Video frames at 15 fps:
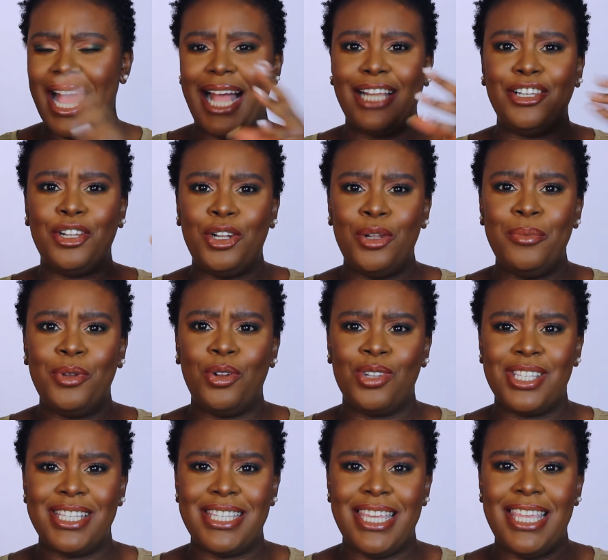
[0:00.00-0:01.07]
And the
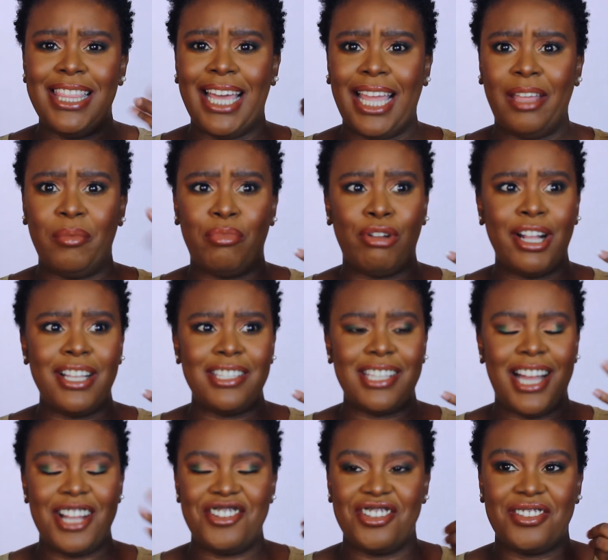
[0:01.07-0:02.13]
luminosity that it brings,
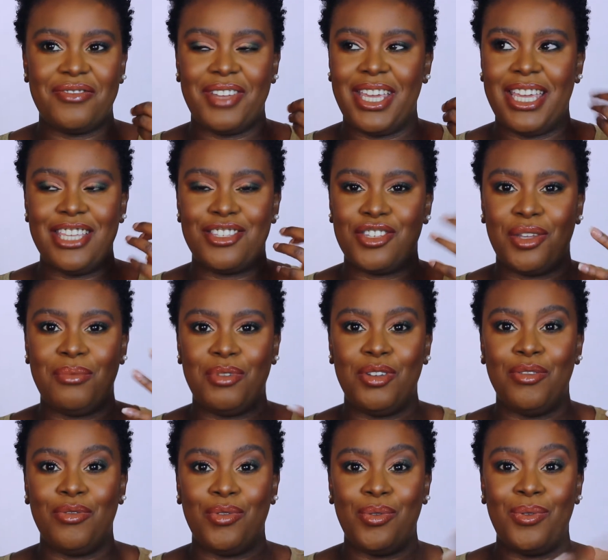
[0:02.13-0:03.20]
I just think it's so
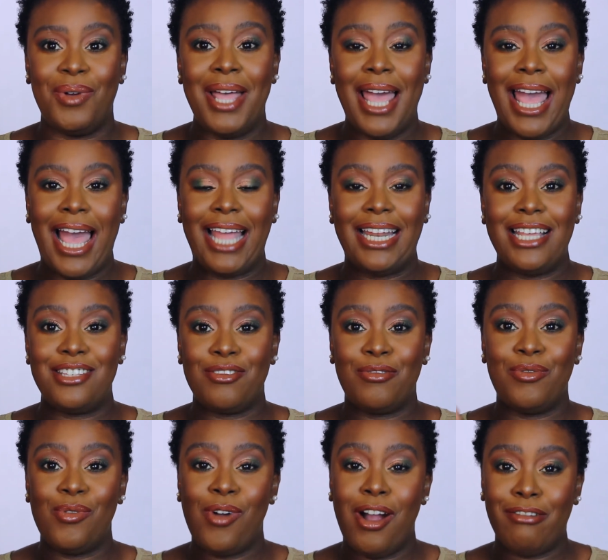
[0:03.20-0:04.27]
beautiful, and it is a
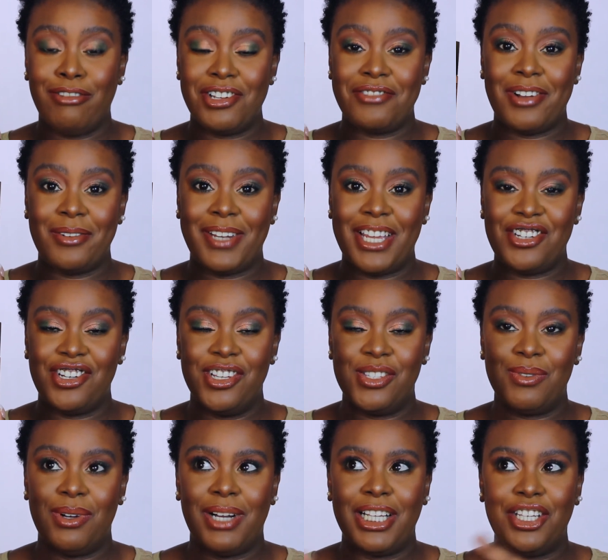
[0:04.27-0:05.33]
full coverage foundation
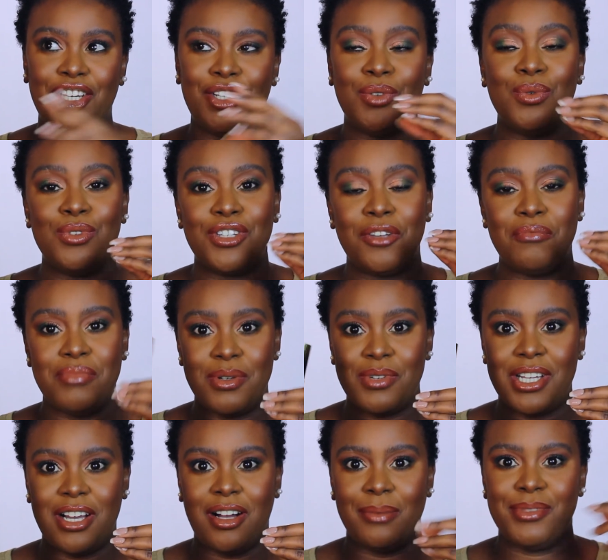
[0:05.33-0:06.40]
as well, and you can also
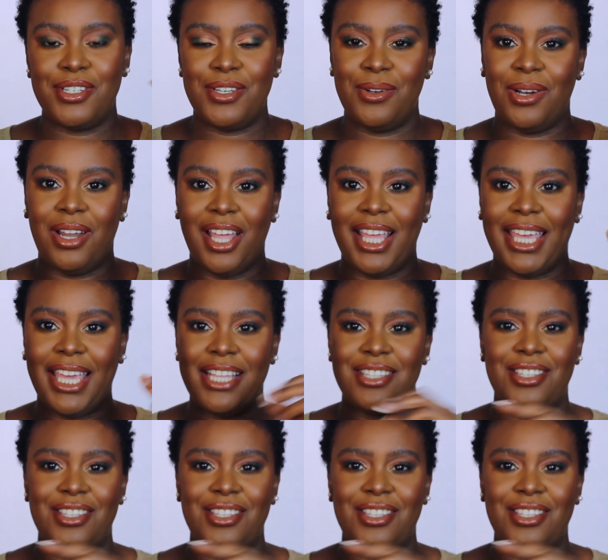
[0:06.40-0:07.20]
build it up to your liking.